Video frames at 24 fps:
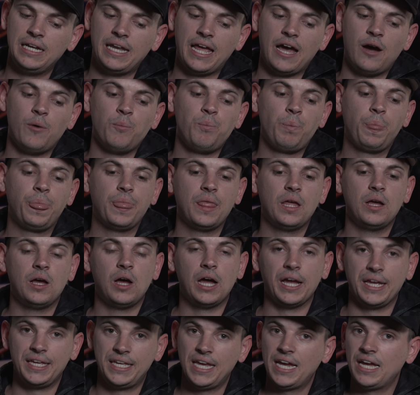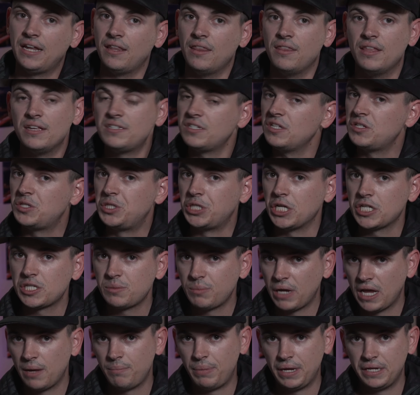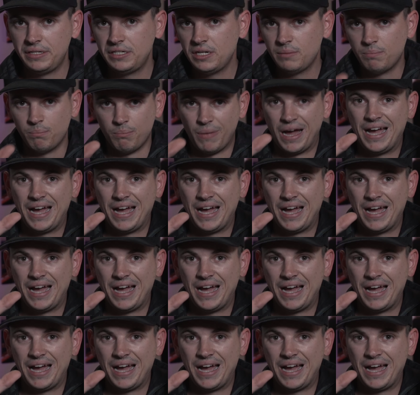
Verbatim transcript: Now, again, this is just my opinion.